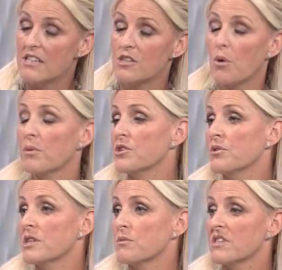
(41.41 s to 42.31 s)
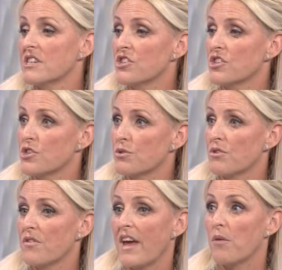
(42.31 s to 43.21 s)
So what we're doing is we're teaching
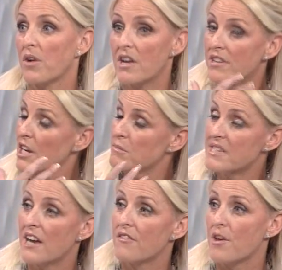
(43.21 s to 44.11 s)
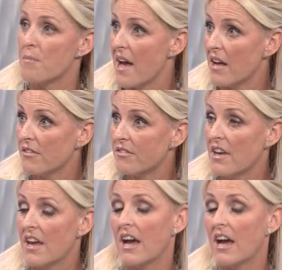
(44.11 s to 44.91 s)
children that whatever comes out of their mouth